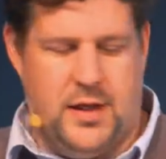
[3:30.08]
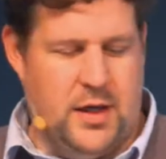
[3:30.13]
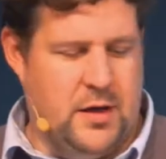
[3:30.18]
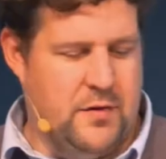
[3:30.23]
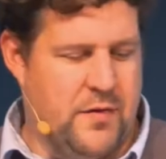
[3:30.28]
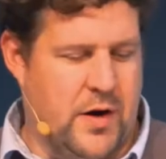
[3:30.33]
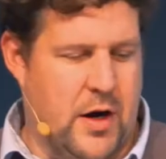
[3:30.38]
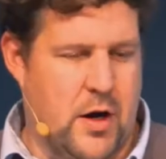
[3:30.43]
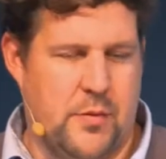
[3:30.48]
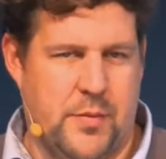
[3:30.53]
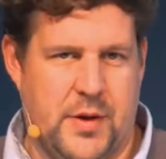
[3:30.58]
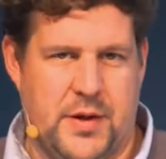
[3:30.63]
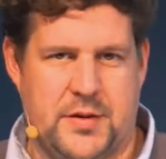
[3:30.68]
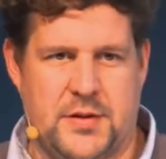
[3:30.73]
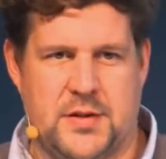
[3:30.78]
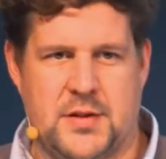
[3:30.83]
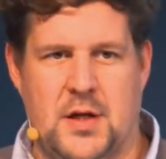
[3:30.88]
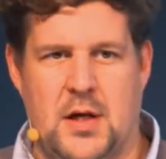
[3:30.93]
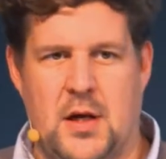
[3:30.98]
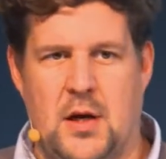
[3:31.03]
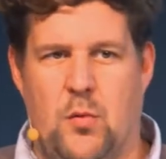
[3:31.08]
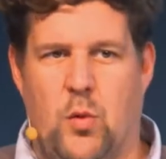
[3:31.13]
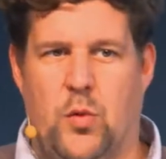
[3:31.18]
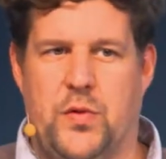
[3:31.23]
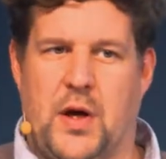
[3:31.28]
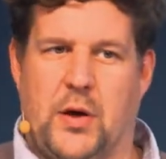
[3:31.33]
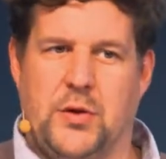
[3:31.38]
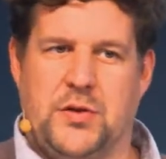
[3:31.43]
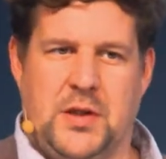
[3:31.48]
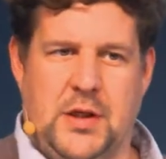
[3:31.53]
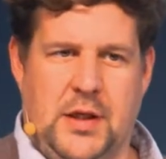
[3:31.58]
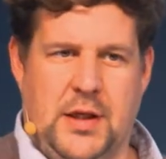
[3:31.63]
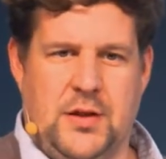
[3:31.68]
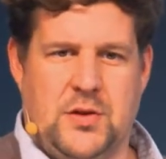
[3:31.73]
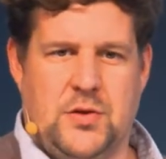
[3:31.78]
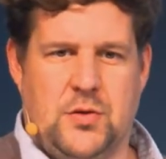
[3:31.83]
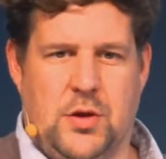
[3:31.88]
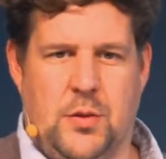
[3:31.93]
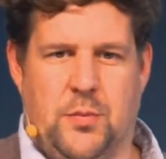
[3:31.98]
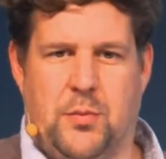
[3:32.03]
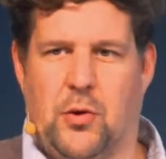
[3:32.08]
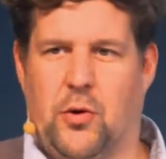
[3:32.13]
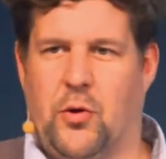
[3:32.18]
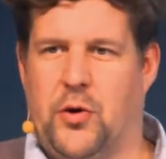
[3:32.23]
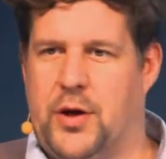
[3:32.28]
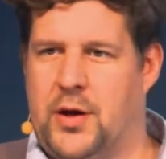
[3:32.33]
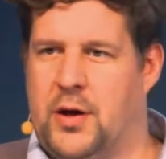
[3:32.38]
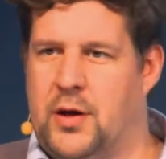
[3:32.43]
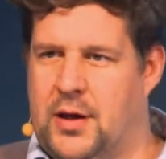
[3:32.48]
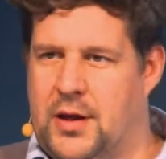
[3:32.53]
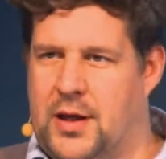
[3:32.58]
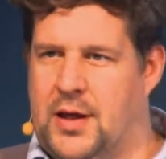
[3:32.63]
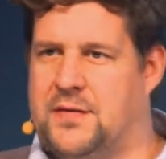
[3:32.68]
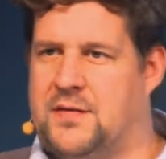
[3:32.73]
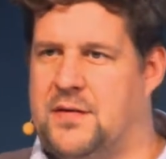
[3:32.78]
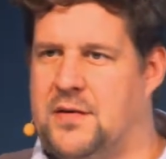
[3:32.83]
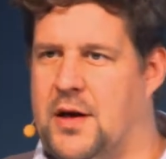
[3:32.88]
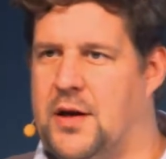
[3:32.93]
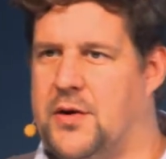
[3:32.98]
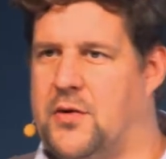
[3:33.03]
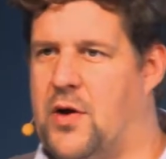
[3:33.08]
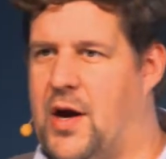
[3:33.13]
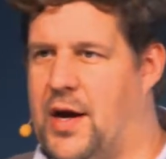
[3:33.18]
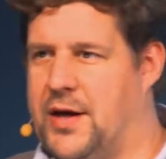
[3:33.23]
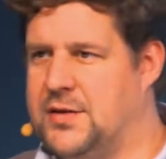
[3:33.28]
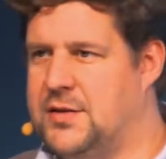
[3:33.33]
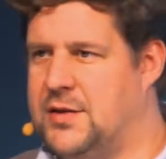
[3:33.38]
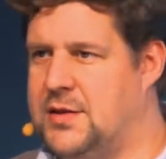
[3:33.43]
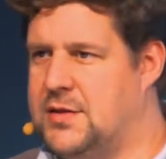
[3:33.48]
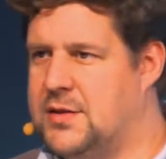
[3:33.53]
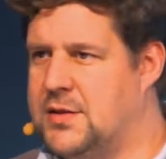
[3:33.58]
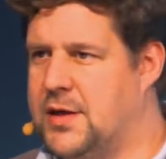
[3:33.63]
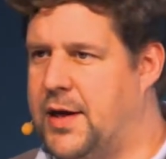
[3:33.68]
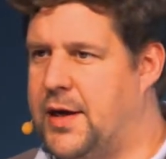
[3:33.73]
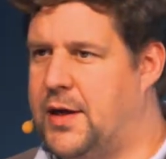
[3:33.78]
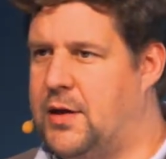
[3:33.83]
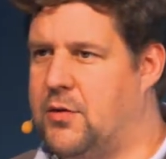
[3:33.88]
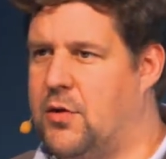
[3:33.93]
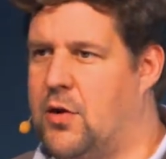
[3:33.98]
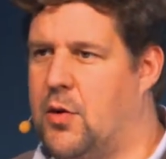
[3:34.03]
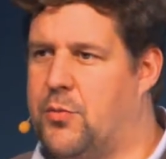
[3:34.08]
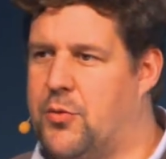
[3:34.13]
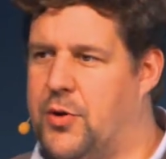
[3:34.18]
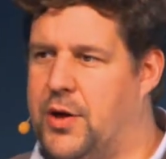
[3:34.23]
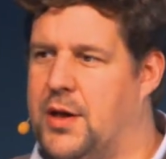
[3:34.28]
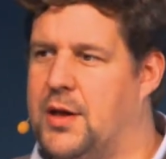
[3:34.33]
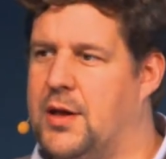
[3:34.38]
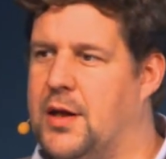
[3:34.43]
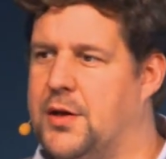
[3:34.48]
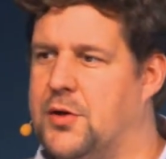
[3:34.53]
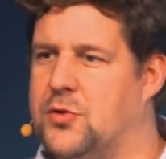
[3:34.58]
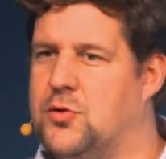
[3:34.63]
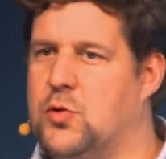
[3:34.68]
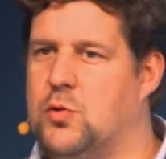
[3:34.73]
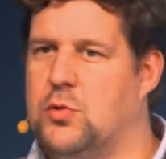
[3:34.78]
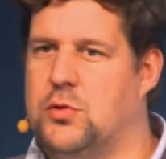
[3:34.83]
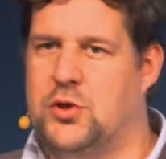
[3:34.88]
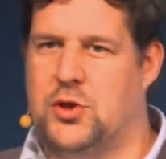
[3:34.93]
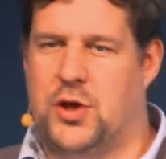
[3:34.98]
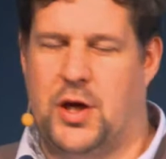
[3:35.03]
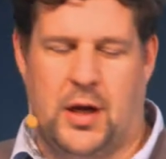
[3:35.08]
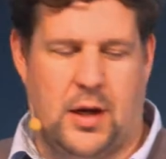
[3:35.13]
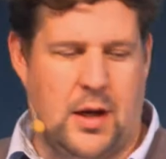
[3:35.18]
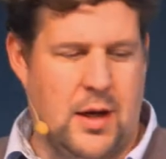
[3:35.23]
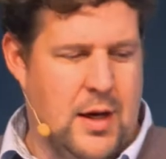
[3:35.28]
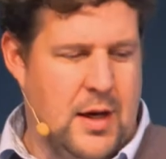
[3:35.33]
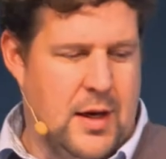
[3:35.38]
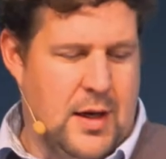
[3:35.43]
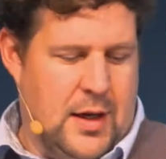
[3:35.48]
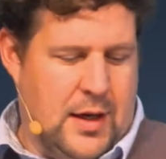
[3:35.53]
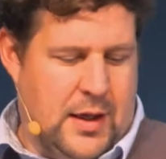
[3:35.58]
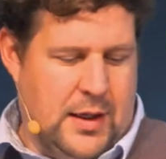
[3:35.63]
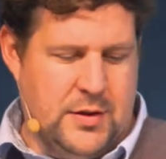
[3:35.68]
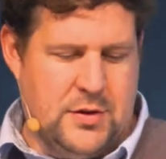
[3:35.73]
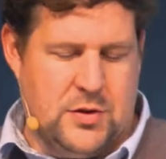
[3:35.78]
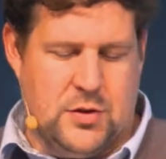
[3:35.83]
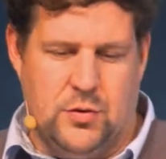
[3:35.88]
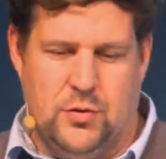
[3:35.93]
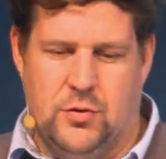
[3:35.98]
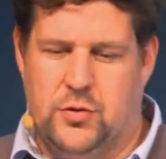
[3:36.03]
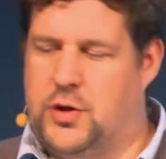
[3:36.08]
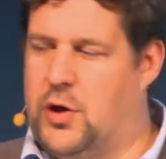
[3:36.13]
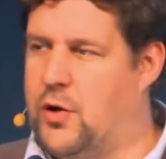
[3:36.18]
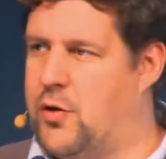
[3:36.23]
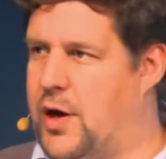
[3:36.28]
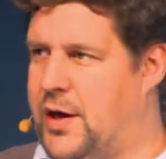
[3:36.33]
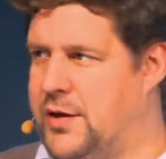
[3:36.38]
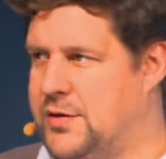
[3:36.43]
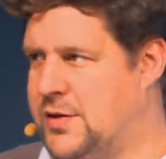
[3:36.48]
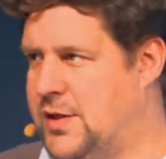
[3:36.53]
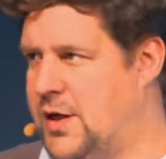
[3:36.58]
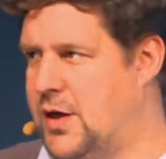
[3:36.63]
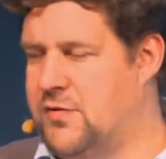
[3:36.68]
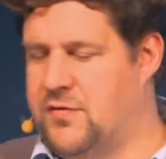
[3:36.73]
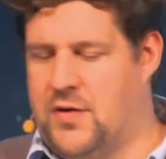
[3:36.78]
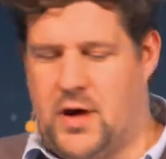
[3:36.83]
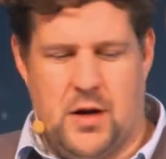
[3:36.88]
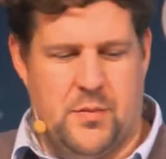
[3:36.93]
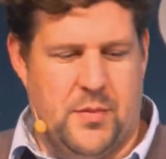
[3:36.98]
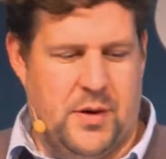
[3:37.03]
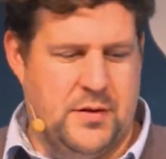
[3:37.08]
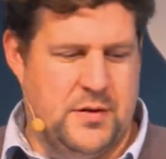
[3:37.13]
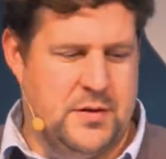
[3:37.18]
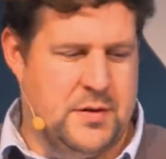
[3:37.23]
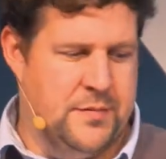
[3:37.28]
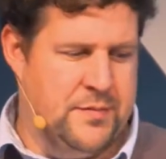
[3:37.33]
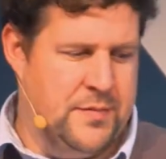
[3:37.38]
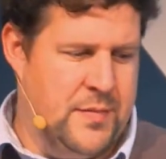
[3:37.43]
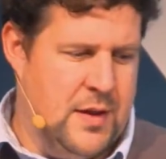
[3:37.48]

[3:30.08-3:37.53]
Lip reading: environments without the need to deploy yet another IT silo or bring another toolchain into your IT environment.